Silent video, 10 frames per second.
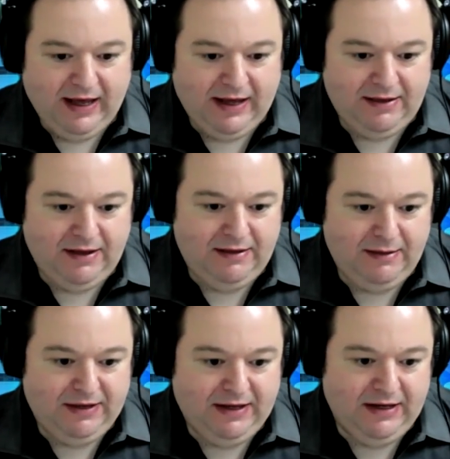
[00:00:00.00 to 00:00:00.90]
And
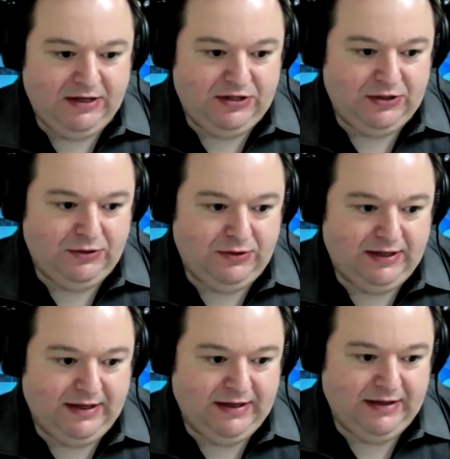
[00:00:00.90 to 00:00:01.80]
the big issue
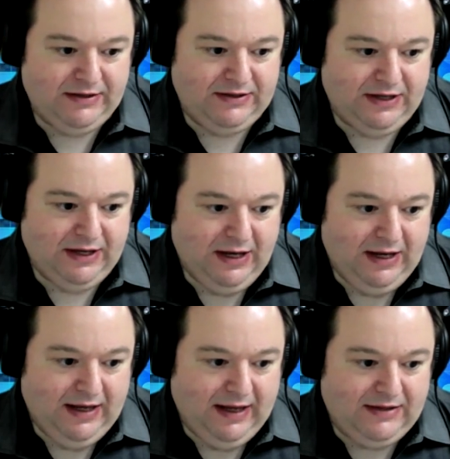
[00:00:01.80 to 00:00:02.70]
is
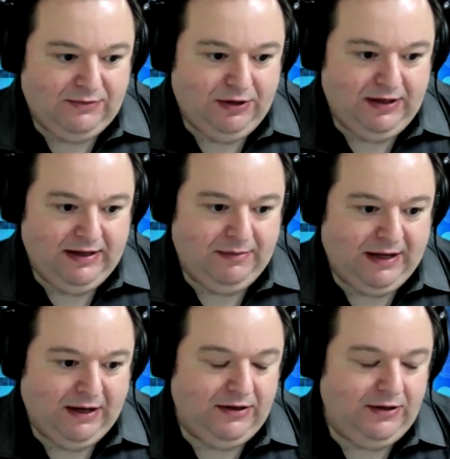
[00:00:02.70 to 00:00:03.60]
it's really
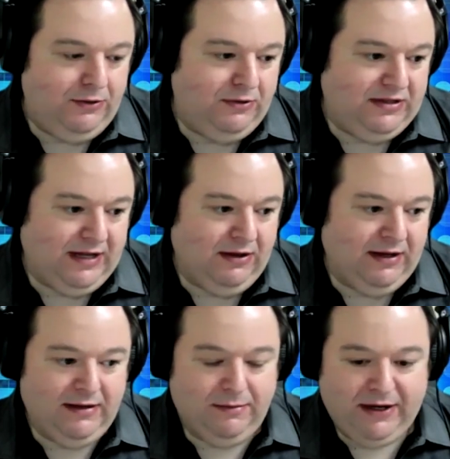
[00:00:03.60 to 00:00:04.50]
about who's
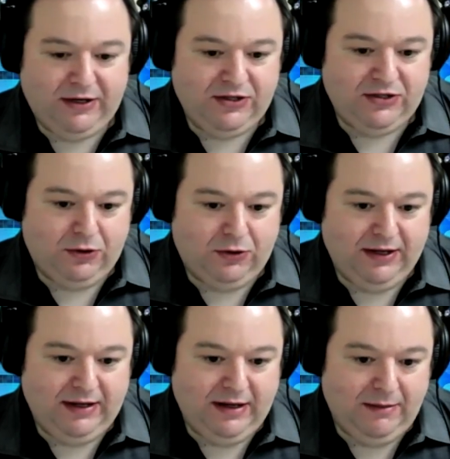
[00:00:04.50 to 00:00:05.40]
telling the better
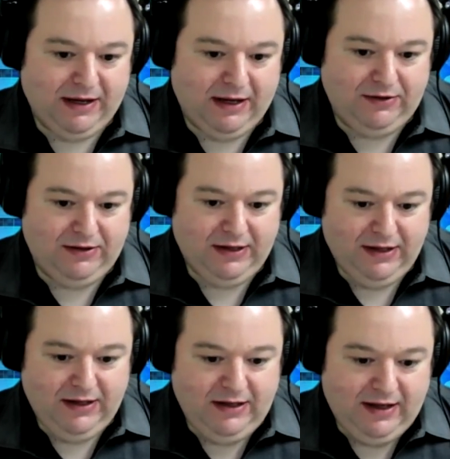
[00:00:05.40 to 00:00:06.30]
story about
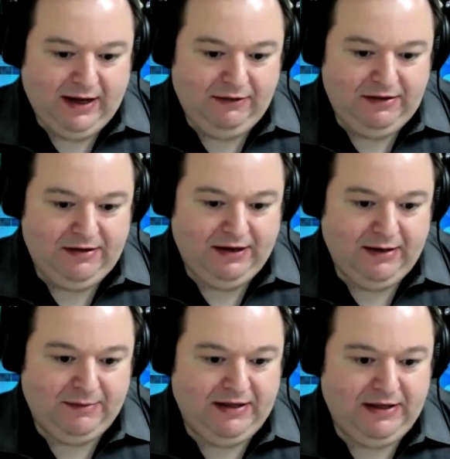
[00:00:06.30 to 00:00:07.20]

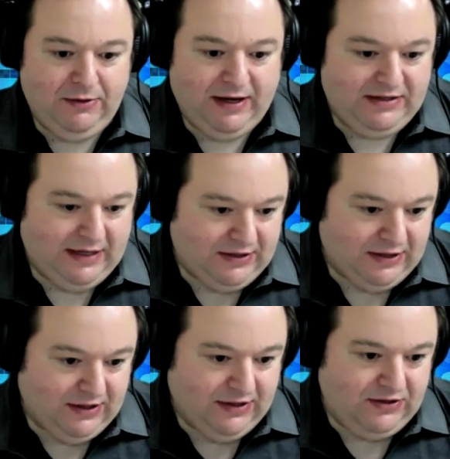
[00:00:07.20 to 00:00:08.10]
everything. I mean, the US has
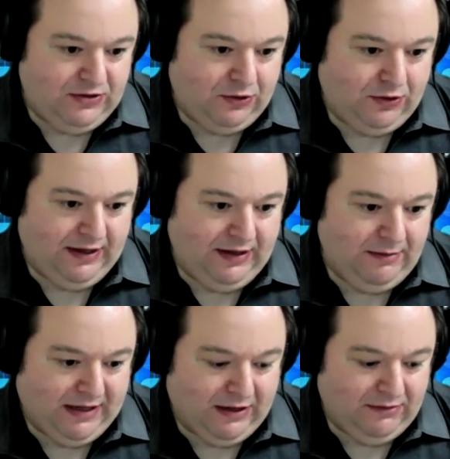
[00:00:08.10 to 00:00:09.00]
a good story
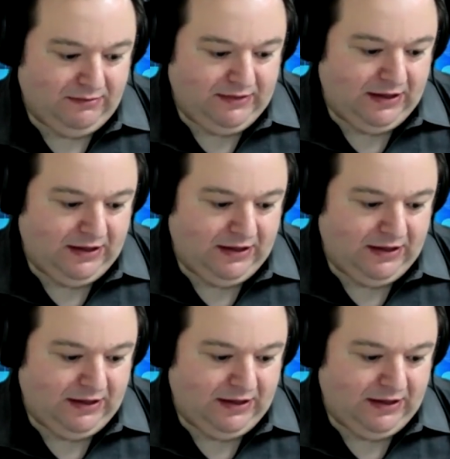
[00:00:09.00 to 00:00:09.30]
about,